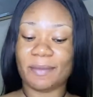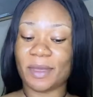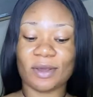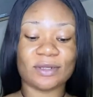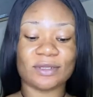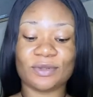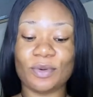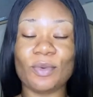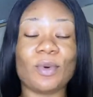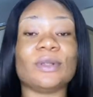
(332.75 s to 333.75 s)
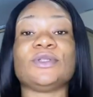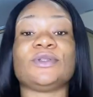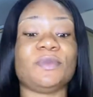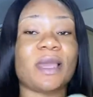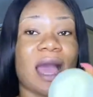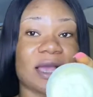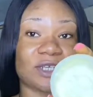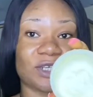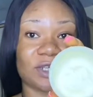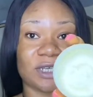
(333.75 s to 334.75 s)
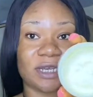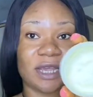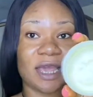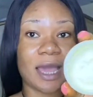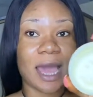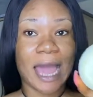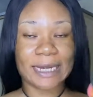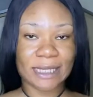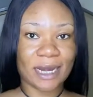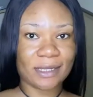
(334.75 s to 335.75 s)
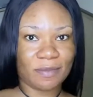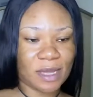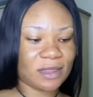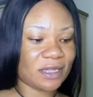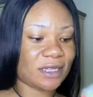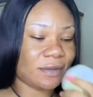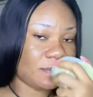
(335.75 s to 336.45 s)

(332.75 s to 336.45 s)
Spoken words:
because who wants to be ashy? I decided to make this